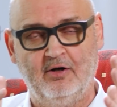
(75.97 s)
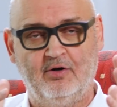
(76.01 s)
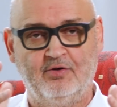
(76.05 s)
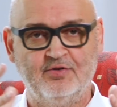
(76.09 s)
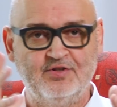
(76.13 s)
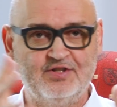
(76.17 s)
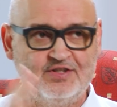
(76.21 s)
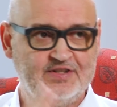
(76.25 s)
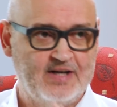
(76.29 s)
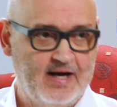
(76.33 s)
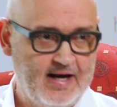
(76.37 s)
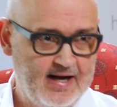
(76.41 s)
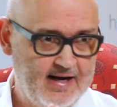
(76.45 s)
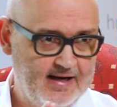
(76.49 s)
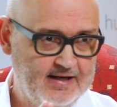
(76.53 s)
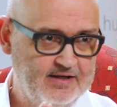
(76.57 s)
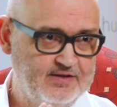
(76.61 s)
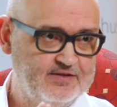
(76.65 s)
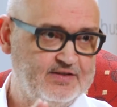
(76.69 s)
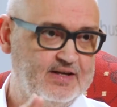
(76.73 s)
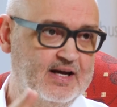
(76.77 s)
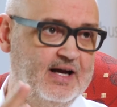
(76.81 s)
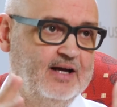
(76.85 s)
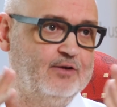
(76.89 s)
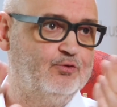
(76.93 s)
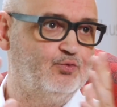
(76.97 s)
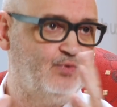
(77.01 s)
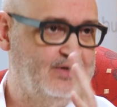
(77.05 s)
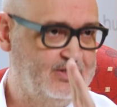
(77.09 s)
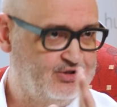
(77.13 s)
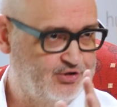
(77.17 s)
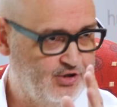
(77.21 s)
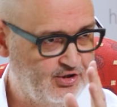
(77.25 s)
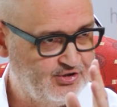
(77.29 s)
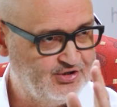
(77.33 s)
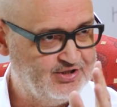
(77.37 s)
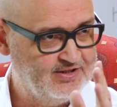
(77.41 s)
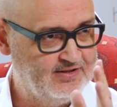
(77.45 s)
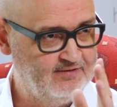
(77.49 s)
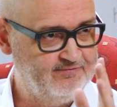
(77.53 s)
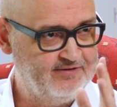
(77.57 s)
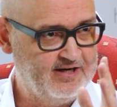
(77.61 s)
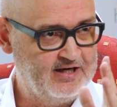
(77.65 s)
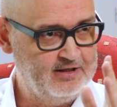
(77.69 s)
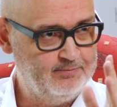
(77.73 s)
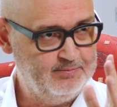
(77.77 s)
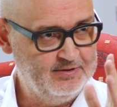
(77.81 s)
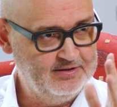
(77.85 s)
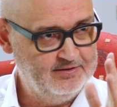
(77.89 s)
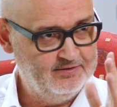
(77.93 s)
on science and research and
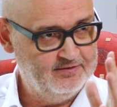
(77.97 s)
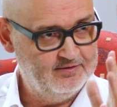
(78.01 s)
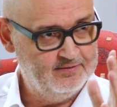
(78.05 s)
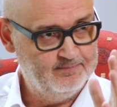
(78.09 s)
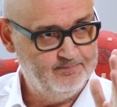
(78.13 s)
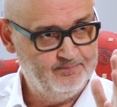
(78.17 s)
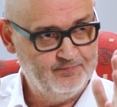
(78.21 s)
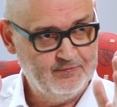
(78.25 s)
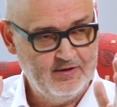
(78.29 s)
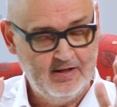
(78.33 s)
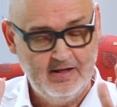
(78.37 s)
development.